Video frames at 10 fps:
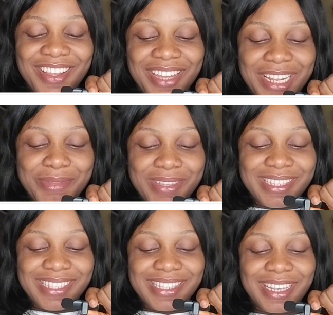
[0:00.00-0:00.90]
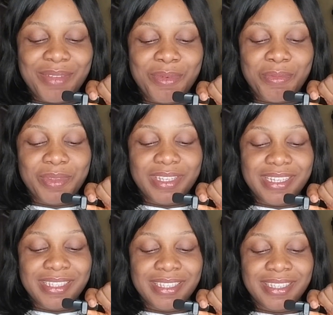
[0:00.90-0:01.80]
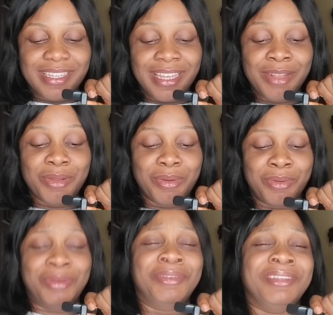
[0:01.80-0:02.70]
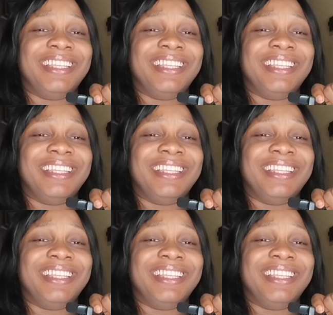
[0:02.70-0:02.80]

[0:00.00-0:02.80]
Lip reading: Okay, this person said, who be this? He dog.